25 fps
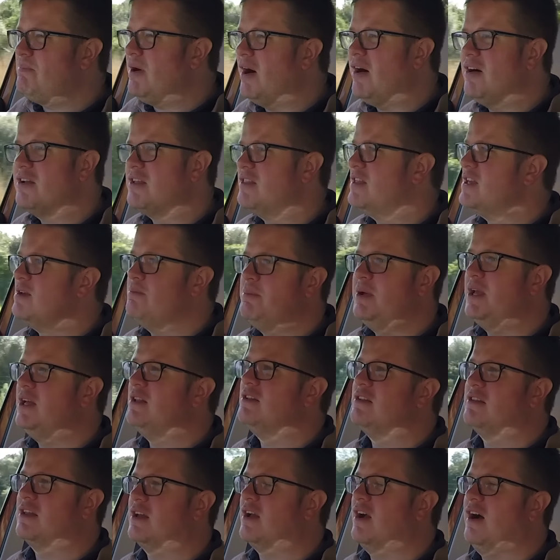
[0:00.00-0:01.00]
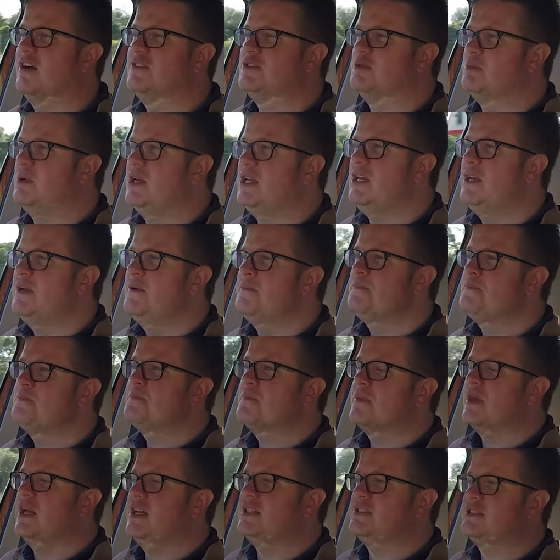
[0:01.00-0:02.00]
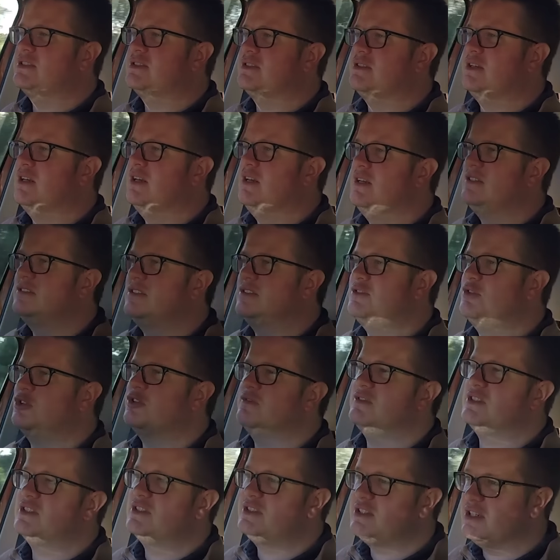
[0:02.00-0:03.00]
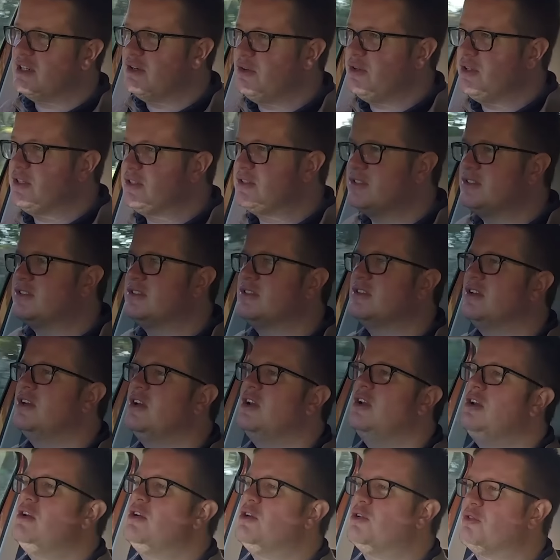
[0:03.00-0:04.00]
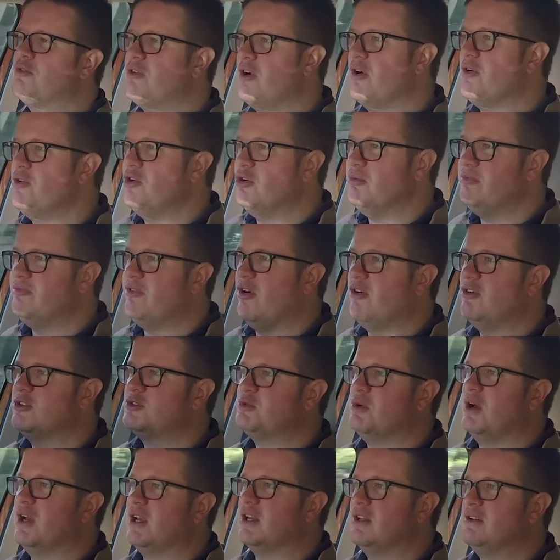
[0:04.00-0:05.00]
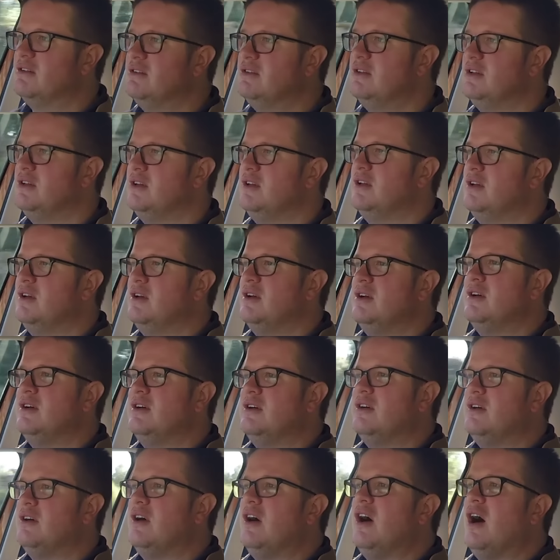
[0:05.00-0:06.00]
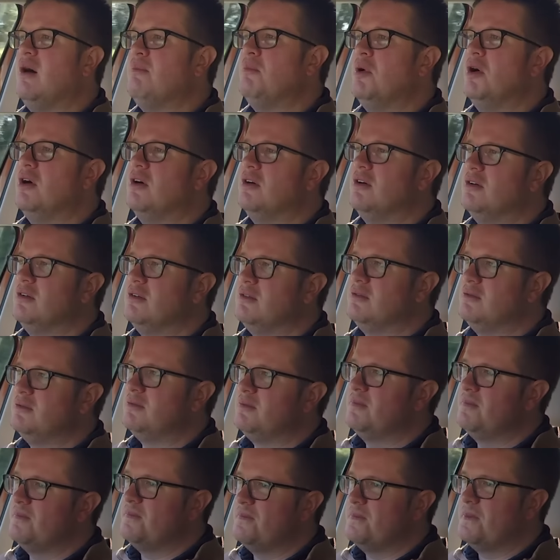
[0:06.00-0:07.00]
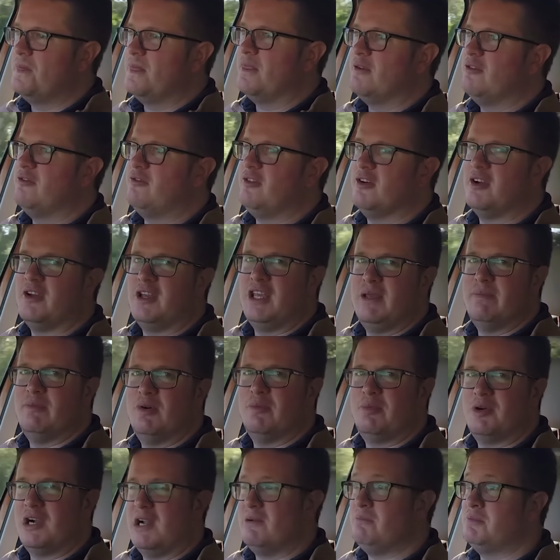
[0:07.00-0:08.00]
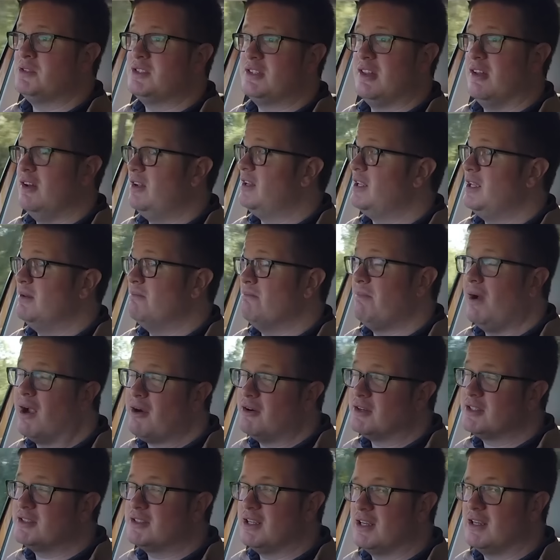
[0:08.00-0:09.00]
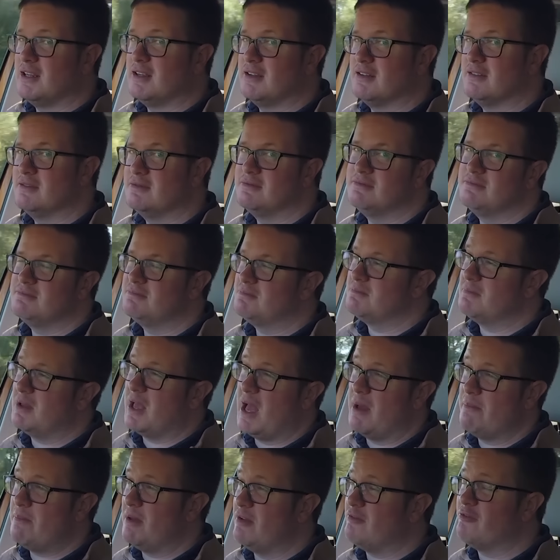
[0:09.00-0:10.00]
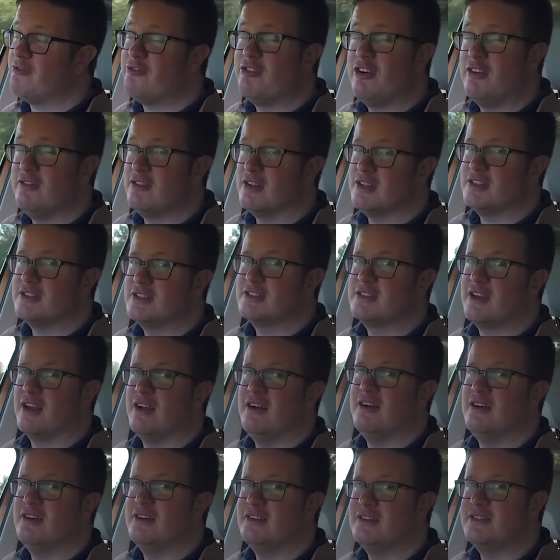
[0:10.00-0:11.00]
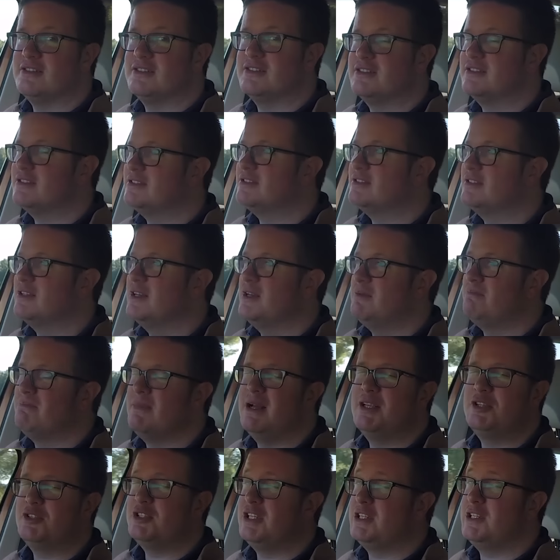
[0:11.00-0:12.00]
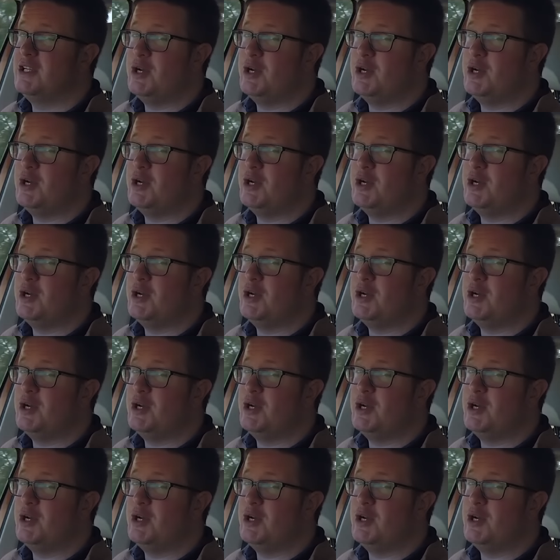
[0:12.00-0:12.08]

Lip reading: part of the appeal of the car to me. It's a sort of a serious grown-up Volkswagen among funky but perhaps slightly embarrassing, a bit frivolous cars, mentioning